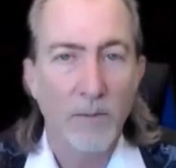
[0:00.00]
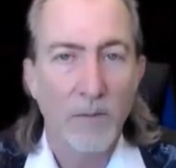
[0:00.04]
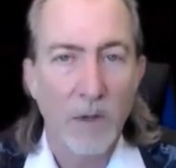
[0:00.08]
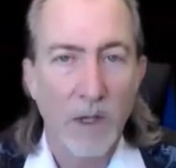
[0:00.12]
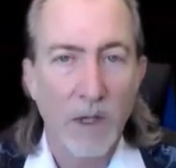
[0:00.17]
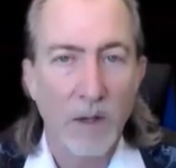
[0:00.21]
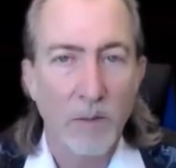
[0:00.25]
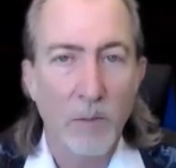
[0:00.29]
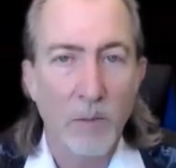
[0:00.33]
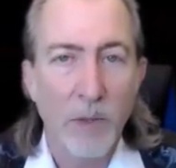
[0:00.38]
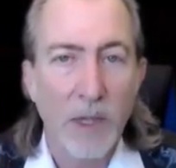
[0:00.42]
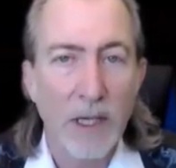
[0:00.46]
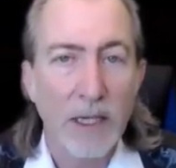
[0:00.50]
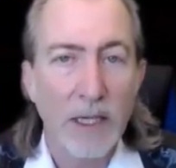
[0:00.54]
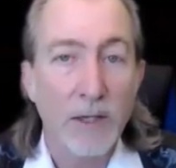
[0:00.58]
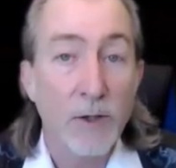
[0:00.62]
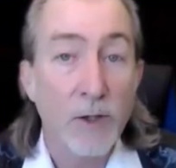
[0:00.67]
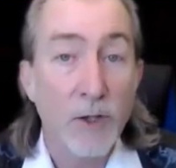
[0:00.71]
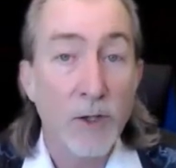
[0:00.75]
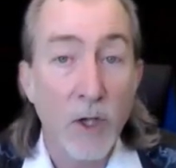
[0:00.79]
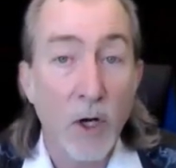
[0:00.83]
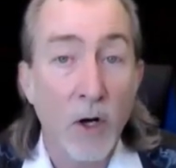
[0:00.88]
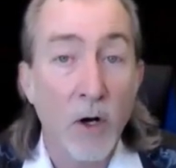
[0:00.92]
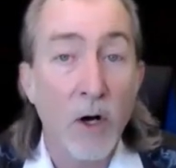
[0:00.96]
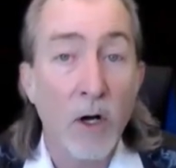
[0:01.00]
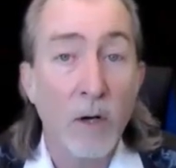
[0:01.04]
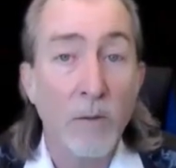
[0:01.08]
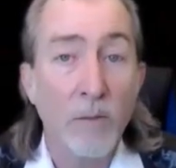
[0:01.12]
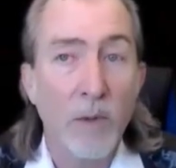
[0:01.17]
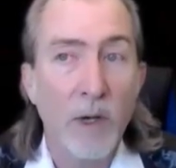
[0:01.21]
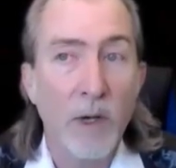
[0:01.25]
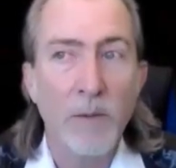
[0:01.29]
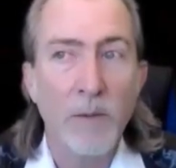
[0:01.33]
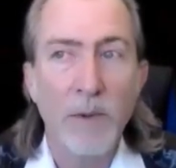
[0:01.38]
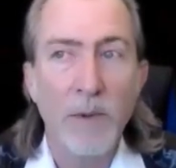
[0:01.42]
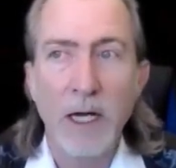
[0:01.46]
I played a
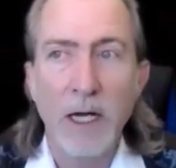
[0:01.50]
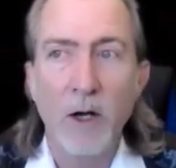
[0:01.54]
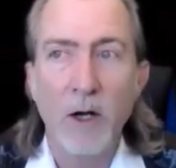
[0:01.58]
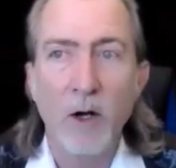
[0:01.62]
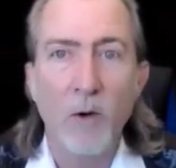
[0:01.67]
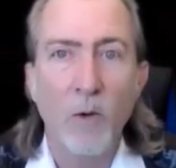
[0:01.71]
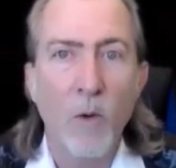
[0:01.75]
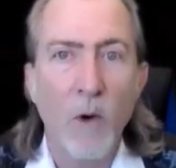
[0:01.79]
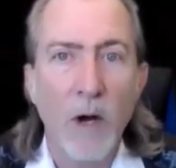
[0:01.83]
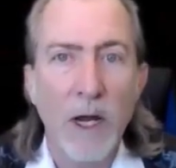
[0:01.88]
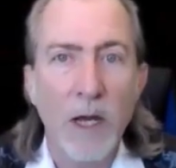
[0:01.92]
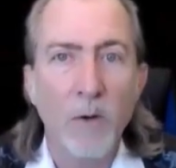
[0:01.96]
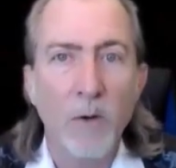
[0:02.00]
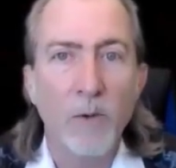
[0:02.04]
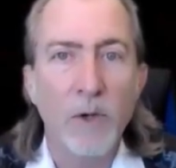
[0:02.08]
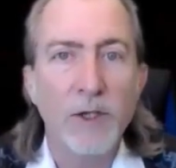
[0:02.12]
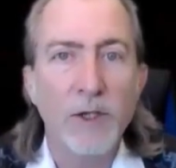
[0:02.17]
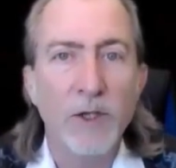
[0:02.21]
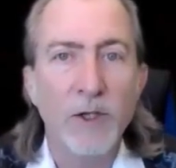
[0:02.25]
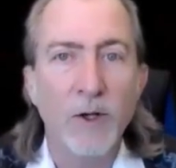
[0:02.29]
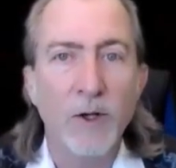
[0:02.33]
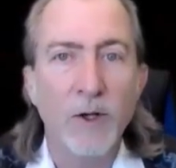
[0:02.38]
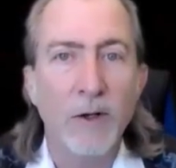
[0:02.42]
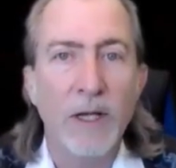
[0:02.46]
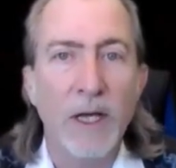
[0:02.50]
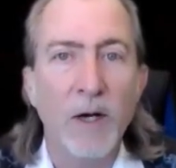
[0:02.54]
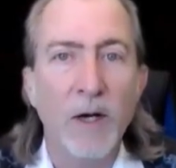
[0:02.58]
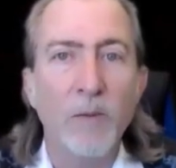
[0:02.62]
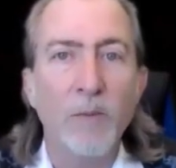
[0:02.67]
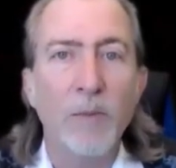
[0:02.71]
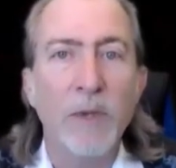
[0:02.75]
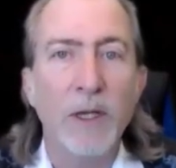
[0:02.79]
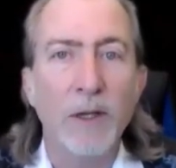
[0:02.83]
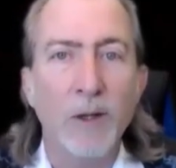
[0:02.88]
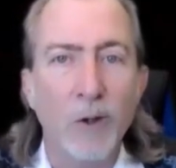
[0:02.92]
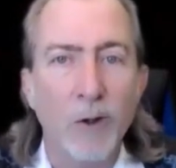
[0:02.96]
song by a band called White Witch called
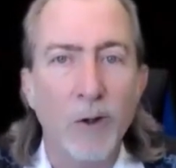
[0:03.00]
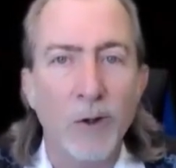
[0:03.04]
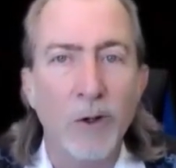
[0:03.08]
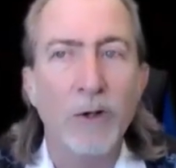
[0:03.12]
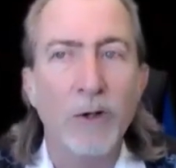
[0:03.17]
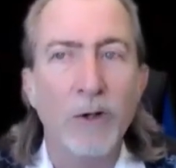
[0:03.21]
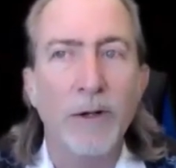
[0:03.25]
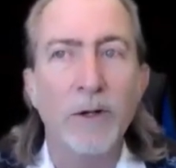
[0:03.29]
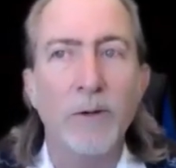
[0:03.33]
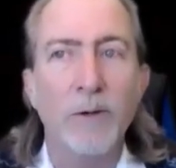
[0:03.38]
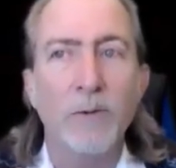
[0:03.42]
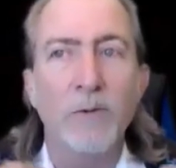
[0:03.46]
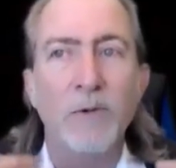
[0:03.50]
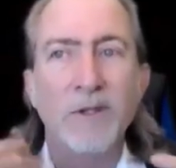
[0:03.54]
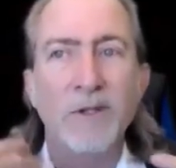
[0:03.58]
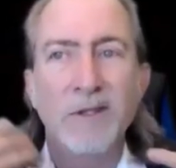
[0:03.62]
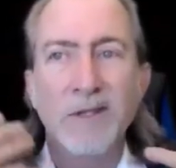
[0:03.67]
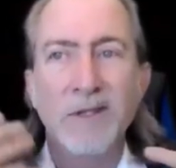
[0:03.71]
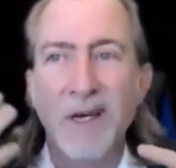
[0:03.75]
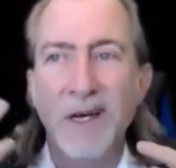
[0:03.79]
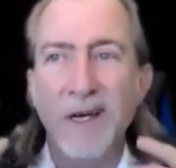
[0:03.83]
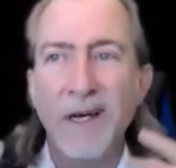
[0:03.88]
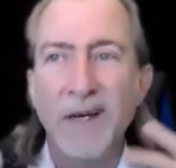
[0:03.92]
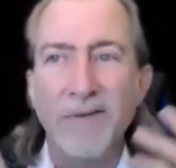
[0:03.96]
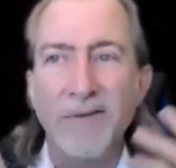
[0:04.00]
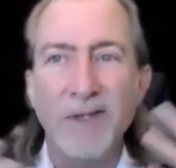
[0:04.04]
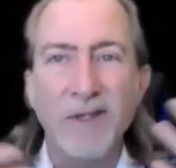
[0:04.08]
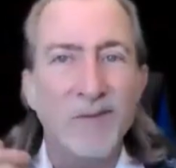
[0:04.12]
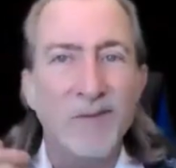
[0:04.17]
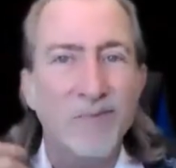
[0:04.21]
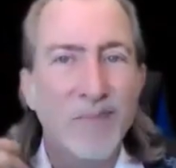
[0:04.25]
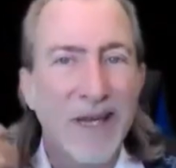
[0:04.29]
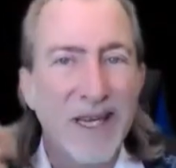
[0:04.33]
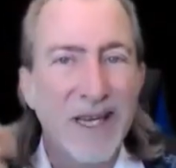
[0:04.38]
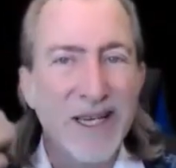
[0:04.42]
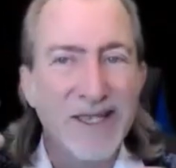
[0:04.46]
Help Me Lord that was kind of a
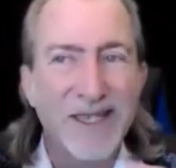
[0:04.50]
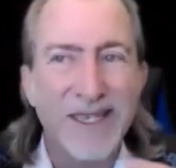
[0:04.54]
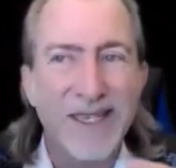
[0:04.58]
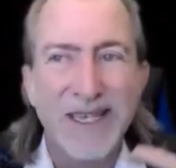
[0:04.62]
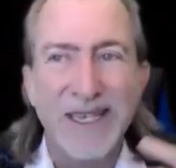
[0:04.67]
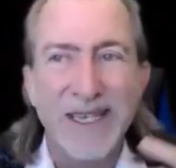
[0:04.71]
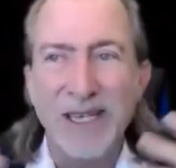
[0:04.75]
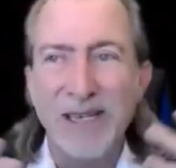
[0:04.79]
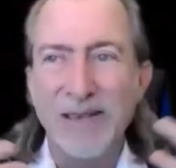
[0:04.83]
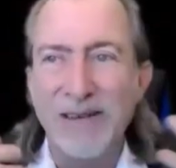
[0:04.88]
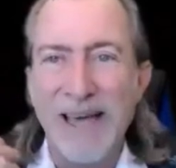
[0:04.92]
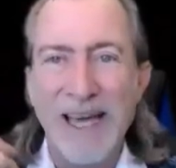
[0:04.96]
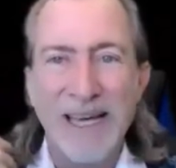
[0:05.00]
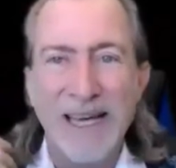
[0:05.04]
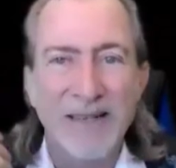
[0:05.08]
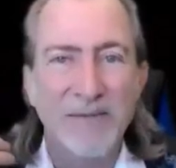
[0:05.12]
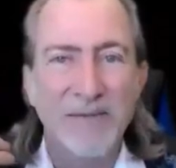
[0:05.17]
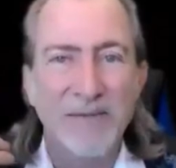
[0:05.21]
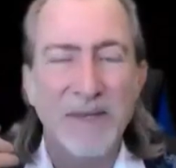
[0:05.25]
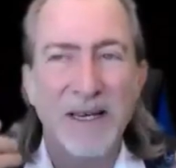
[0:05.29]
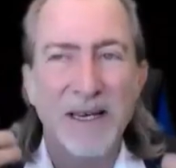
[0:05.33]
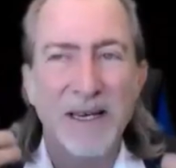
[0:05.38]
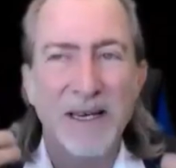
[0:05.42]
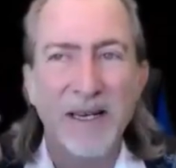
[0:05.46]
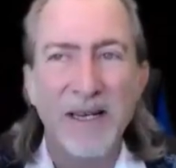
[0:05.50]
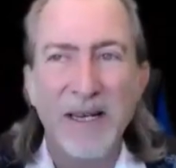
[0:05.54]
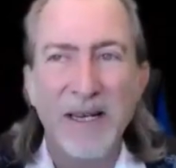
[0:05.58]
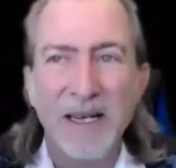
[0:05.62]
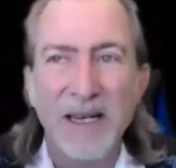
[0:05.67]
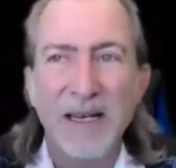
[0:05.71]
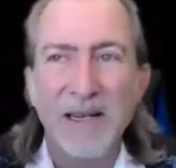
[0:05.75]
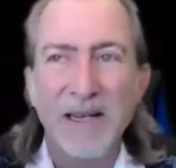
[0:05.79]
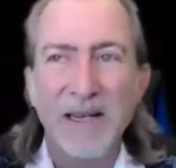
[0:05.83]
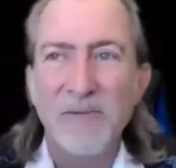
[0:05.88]
spacey, not,